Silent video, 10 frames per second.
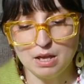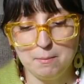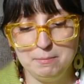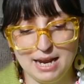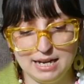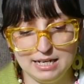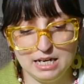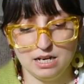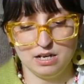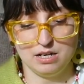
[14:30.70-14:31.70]

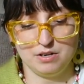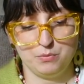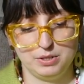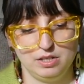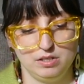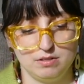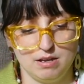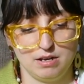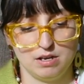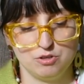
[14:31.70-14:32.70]
Mieli, which is
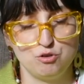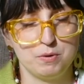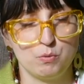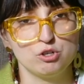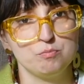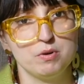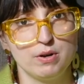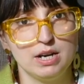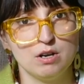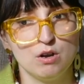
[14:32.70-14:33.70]
like a superwash
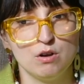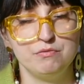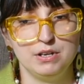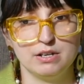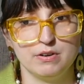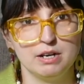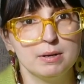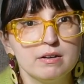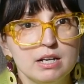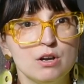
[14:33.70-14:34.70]
merino, fingering
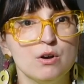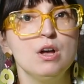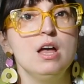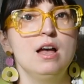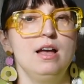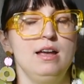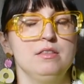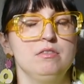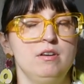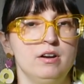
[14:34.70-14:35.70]
merino,
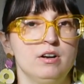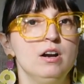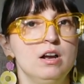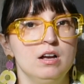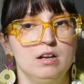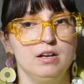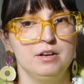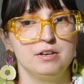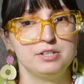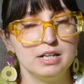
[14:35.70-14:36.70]
and their
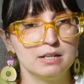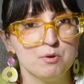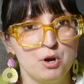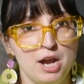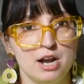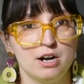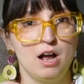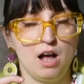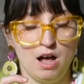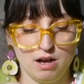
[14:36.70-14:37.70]
silk
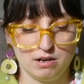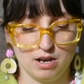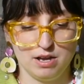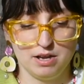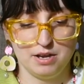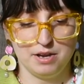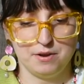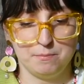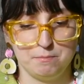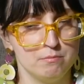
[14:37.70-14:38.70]
mohair
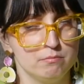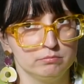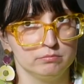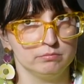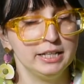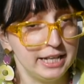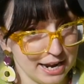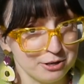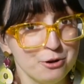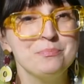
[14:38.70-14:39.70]
Aara
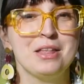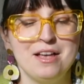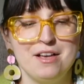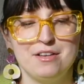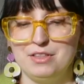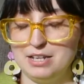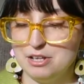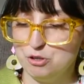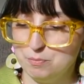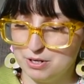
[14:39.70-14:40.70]
Hieno, that
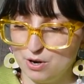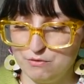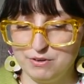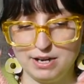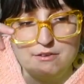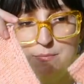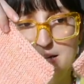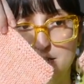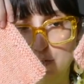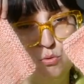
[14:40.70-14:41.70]
I super love, and I have
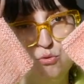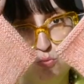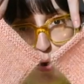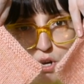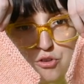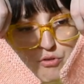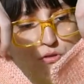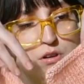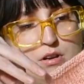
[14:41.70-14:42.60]
made two swatch.